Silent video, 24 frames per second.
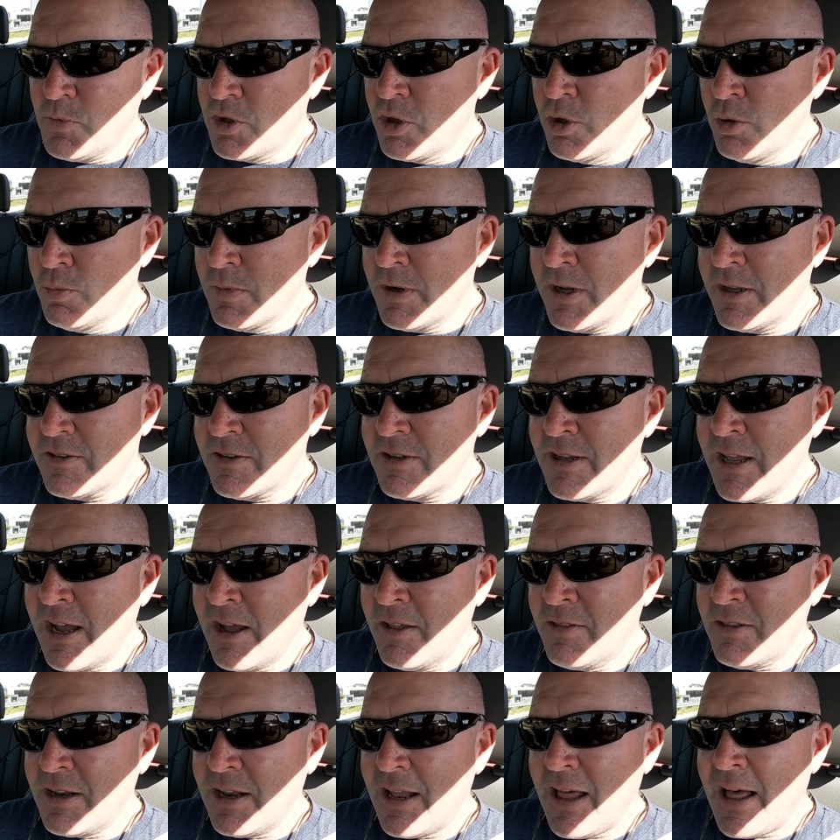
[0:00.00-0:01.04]
two months
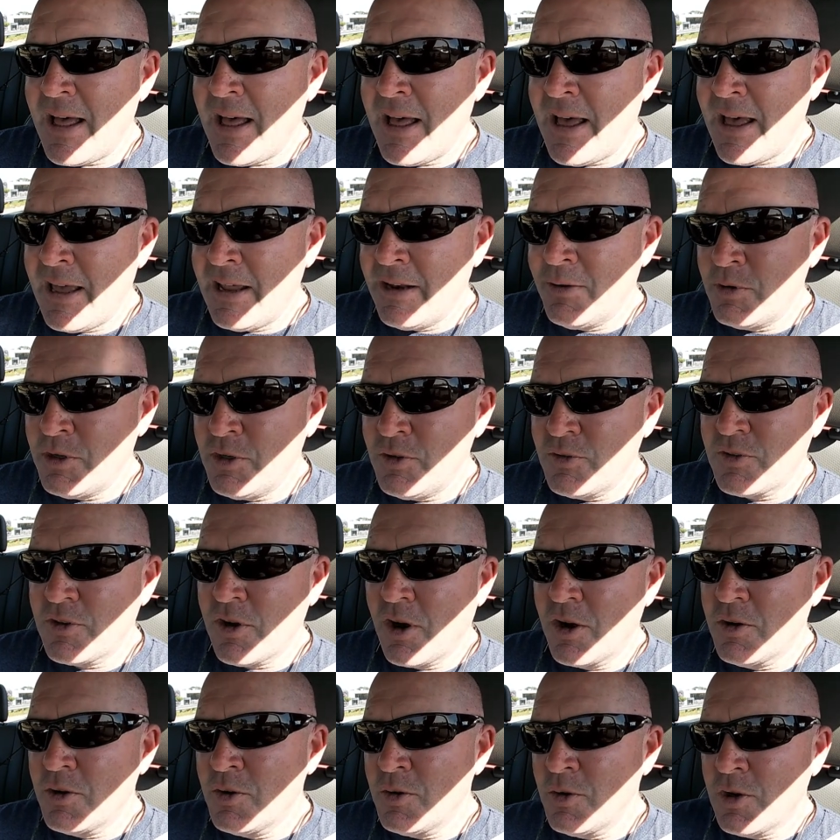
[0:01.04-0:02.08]
down the line, when you
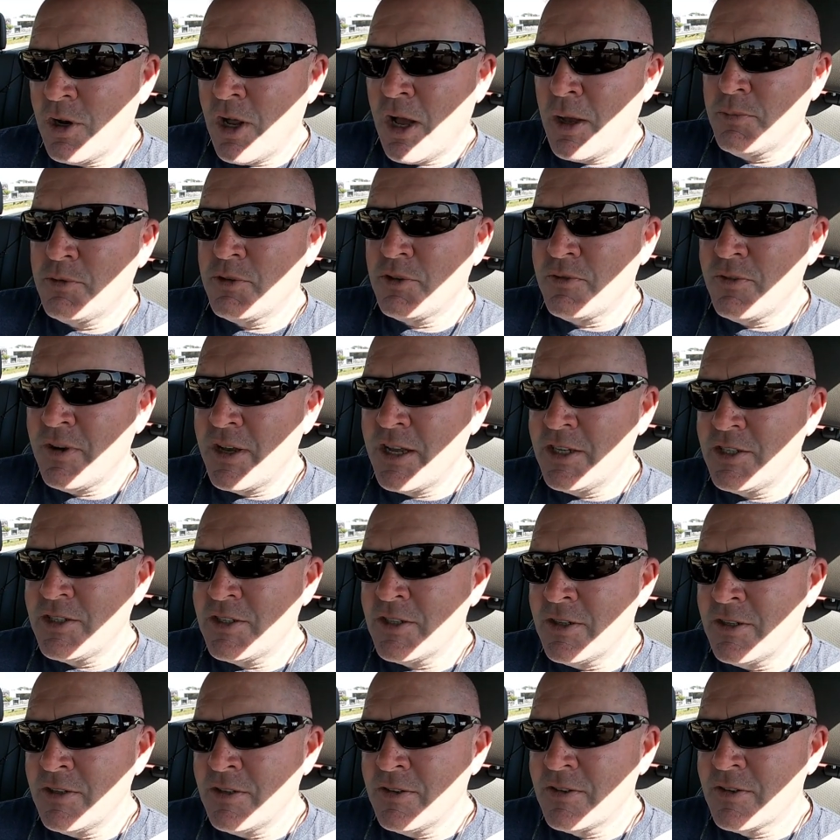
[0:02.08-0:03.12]
start doing
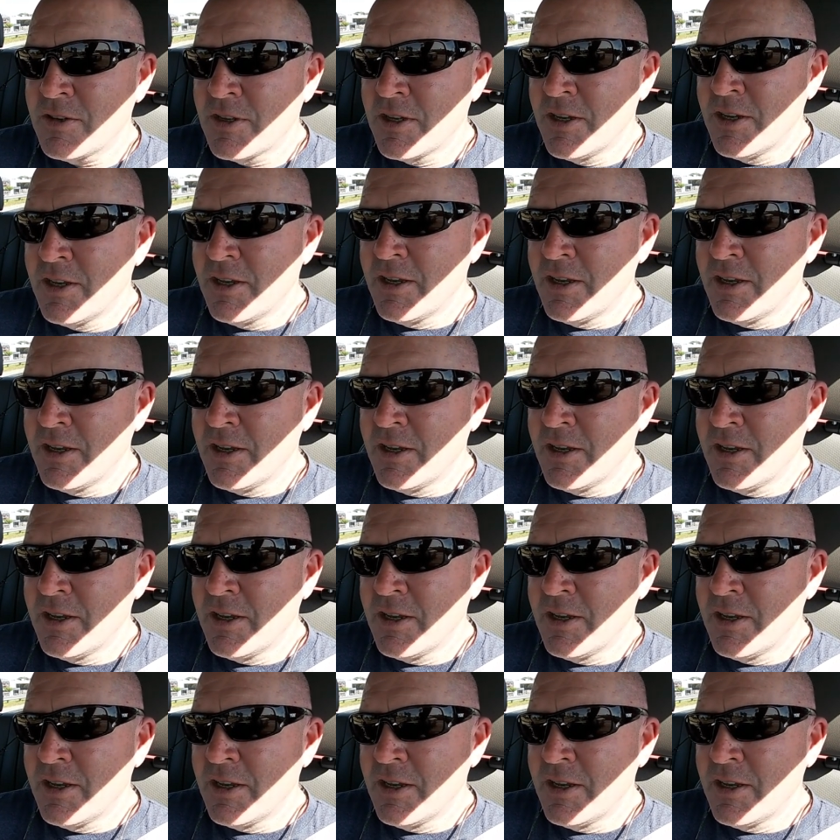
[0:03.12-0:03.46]
observations